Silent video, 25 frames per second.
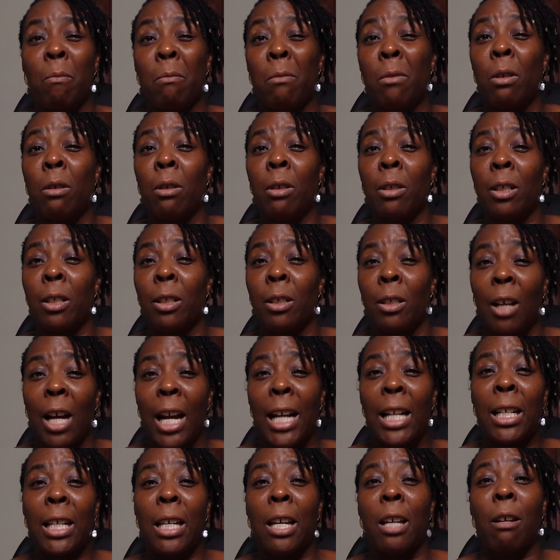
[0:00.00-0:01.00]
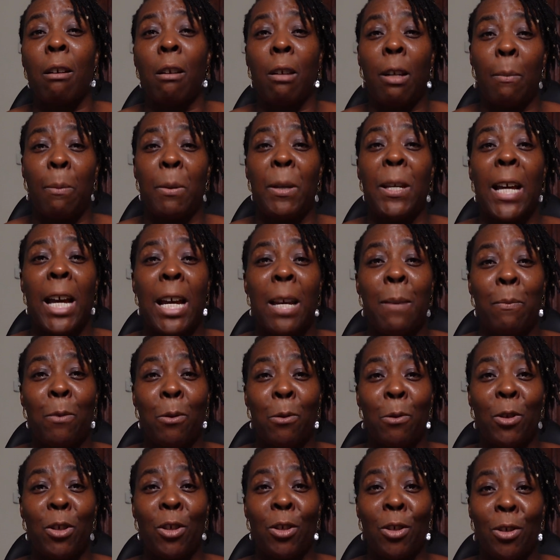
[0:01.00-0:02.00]
more than likely are going to be
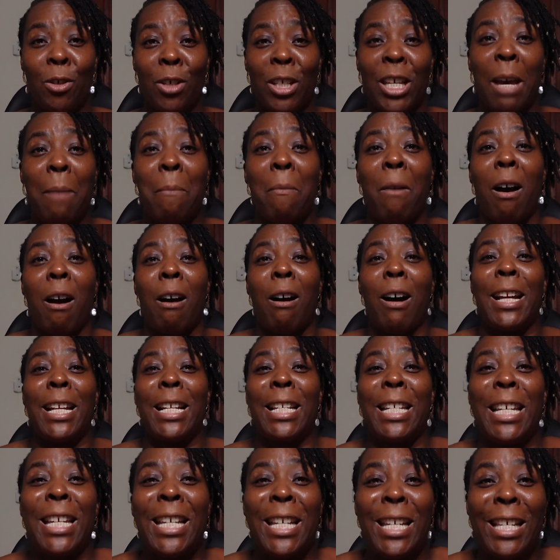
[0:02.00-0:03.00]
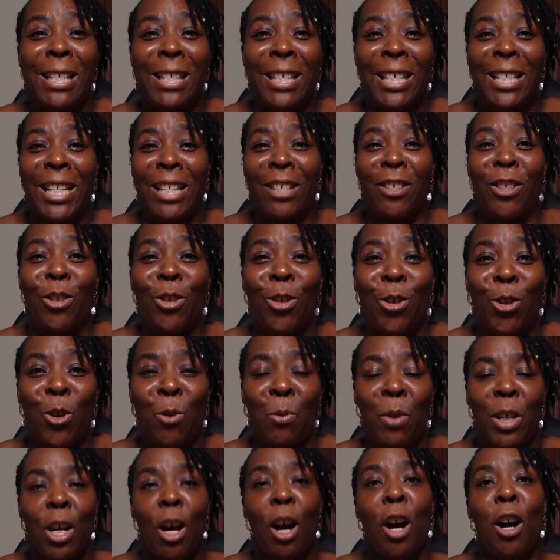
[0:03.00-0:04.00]
able to get my ideas listened
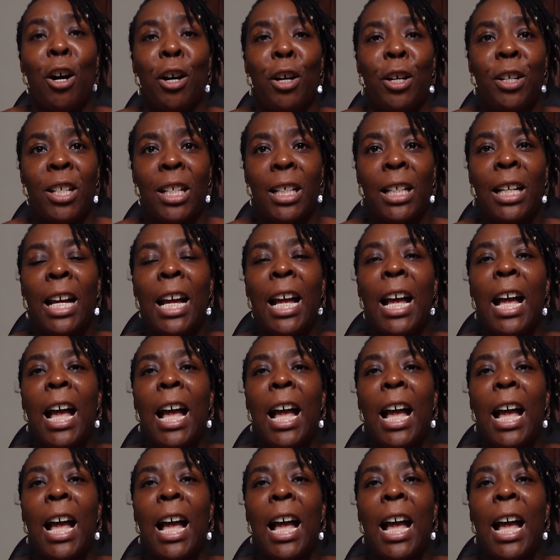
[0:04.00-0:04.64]
to and heard.